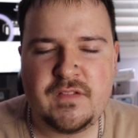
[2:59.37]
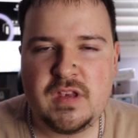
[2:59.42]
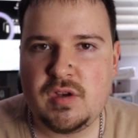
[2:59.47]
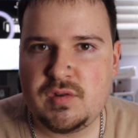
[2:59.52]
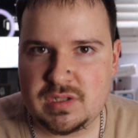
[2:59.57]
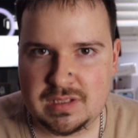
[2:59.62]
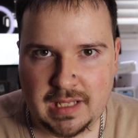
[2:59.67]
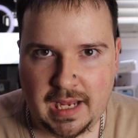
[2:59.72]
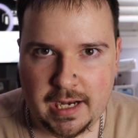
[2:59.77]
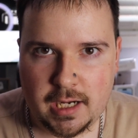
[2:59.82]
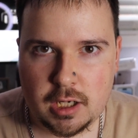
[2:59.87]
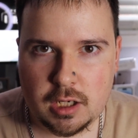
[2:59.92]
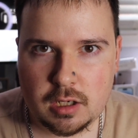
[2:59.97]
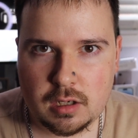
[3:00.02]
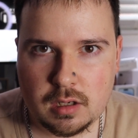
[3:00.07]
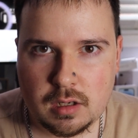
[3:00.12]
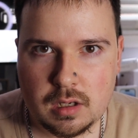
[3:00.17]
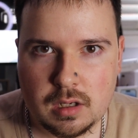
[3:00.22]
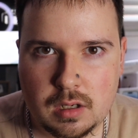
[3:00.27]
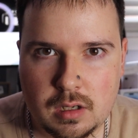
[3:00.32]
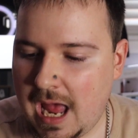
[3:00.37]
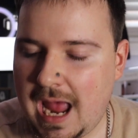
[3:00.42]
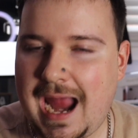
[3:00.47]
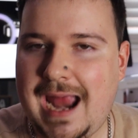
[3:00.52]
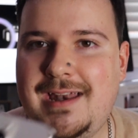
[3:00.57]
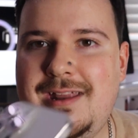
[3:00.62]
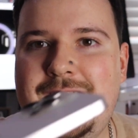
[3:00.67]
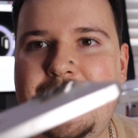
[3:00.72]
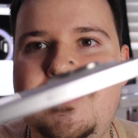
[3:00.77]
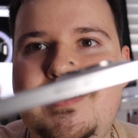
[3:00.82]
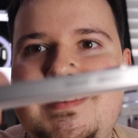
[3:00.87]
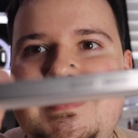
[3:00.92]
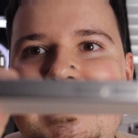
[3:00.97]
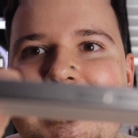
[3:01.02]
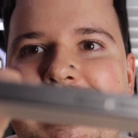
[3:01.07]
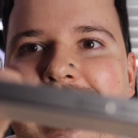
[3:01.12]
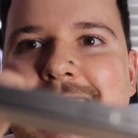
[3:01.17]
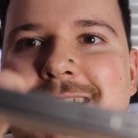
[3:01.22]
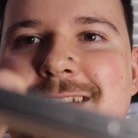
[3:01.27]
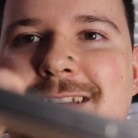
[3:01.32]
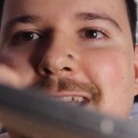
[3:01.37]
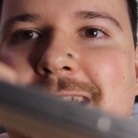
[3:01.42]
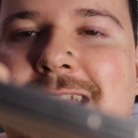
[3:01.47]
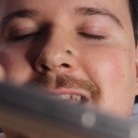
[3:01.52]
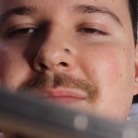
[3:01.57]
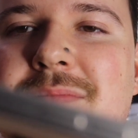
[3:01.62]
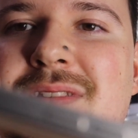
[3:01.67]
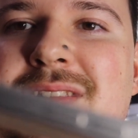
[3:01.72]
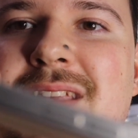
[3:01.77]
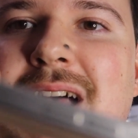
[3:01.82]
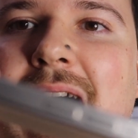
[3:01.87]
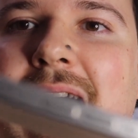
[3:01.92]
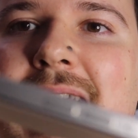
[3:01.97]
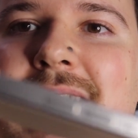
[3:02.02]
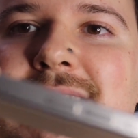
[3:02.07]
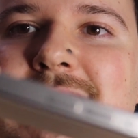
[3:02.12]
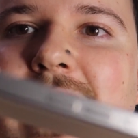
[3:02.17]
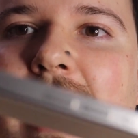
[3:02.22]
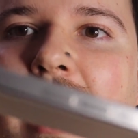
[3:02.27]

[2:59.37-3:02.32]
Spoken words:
feels lighter. And here is the titanium sides.